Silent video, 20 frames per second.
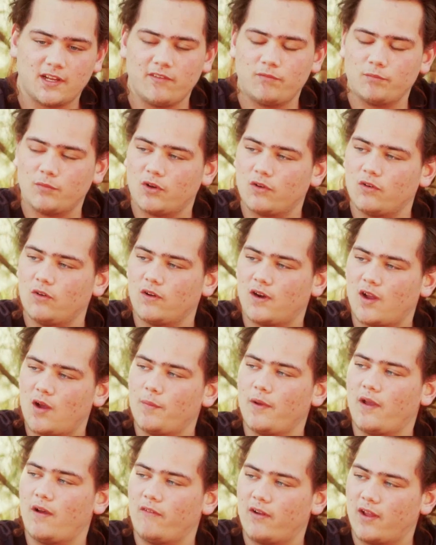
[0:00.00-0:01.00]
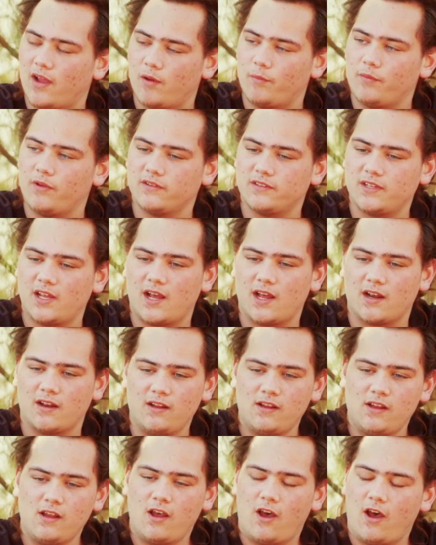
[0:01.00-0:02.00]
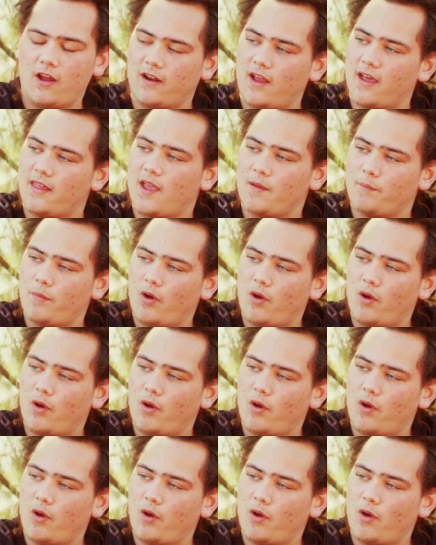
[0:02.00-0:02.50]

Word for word: give them a call, they'll be able to help you out. I know they